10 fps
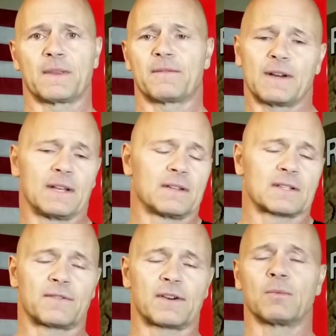I find he
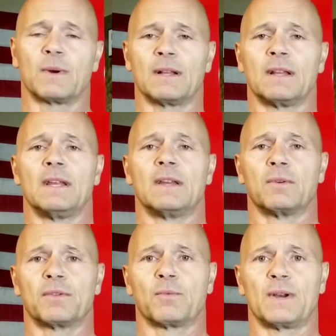does very well
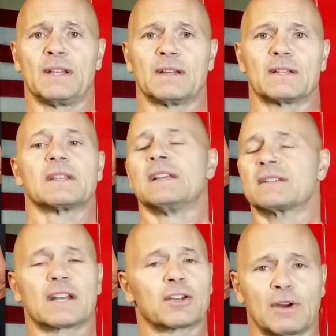with what he does.
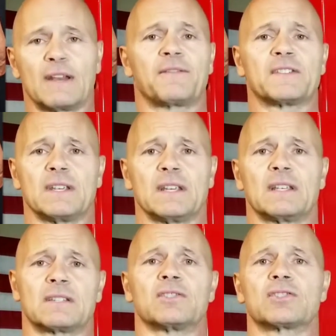He's got a great physique.
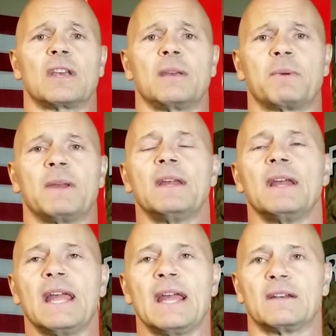He's in shape.
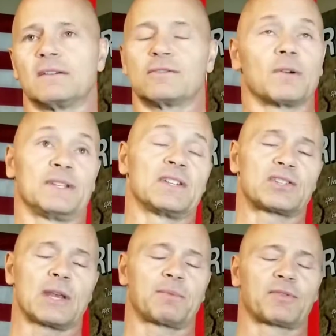And he's in
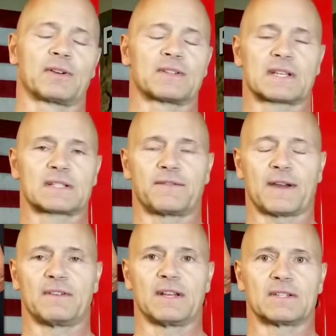shape
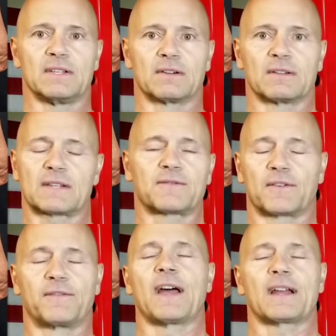365 days a year. That's for
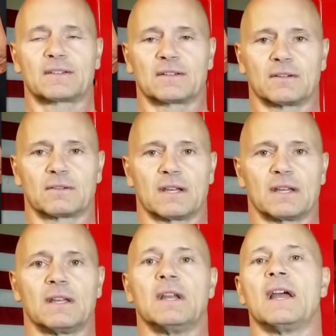a fact,
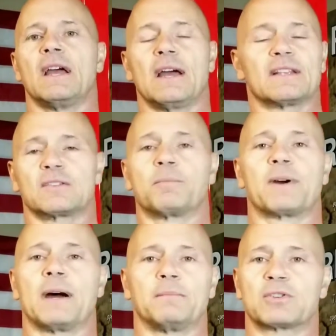okay? And has no
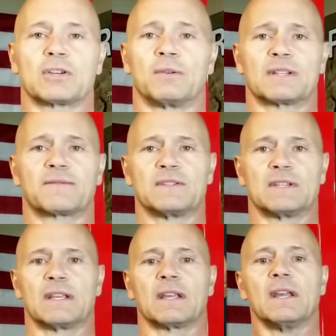problem showing his
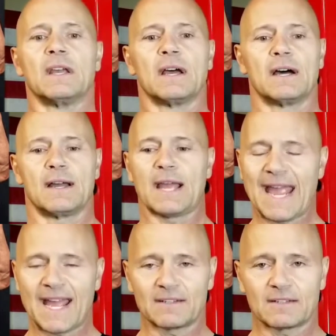physique.
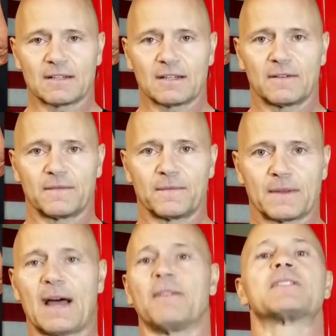And
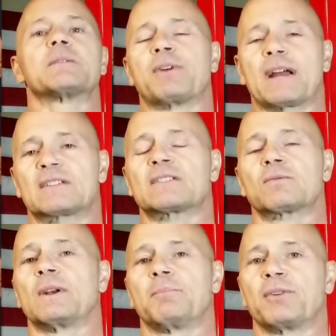obviously
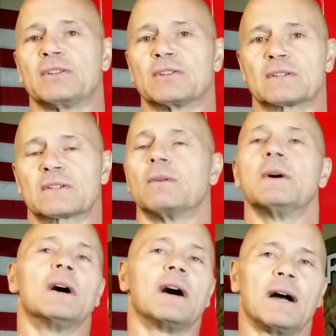practices what he preaches.
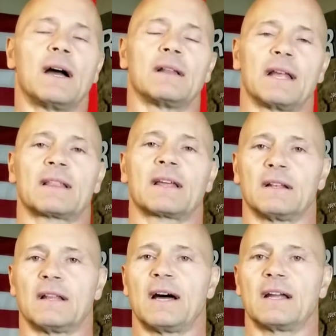So I like that
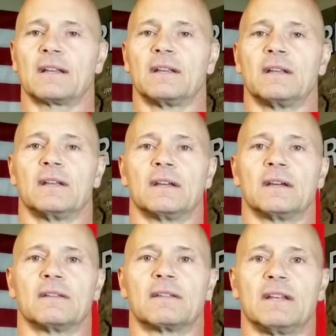a lot,
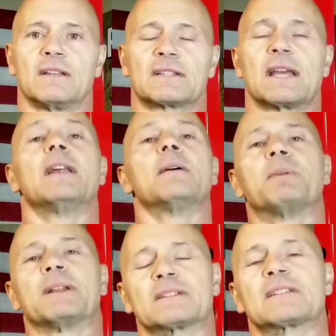that he does that.
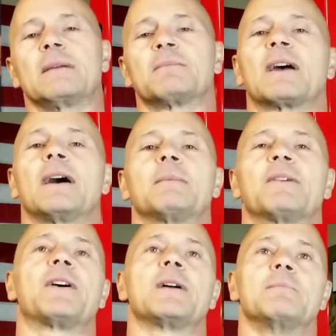But at the same time, I
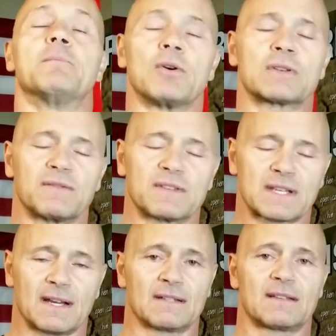find most of his
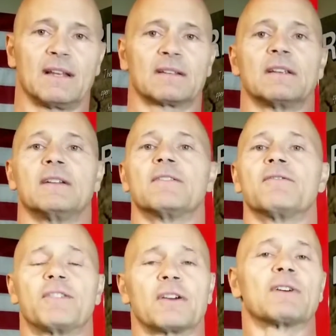content
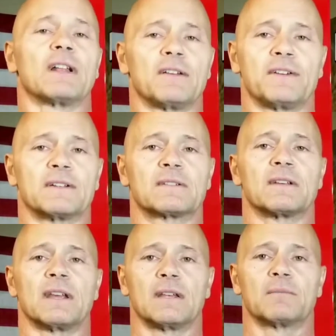very relevant
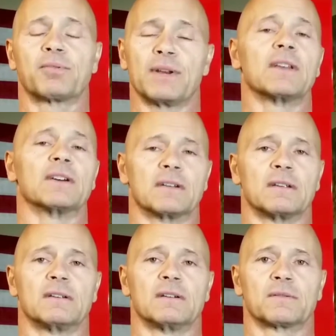and pretty good,
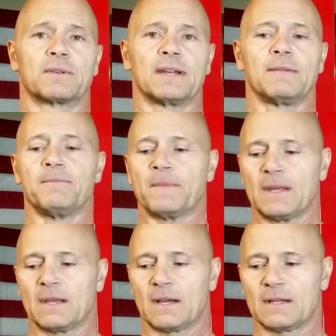okay?
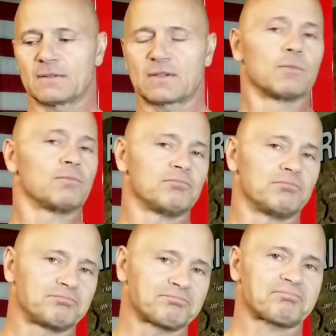So
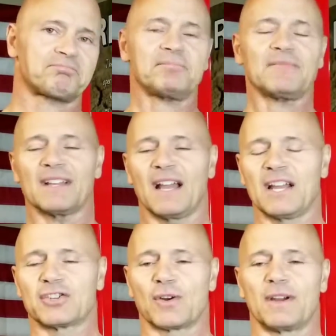I
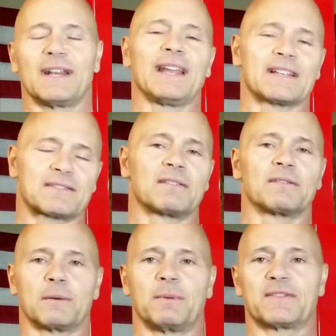enjoy it. And he has a
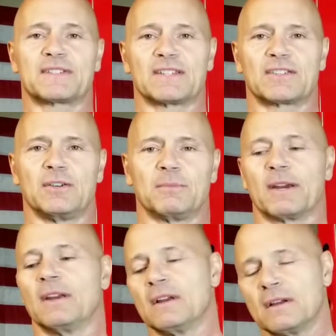little bit of a sense of humor.